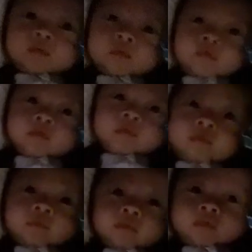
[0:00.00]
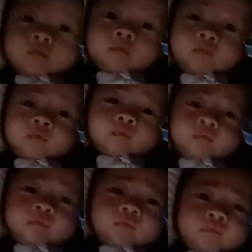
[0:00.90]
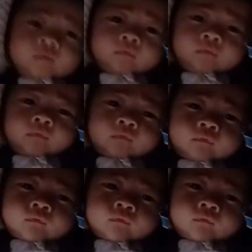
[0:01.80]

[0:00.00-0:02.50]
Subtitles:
out there, watch out. This one's a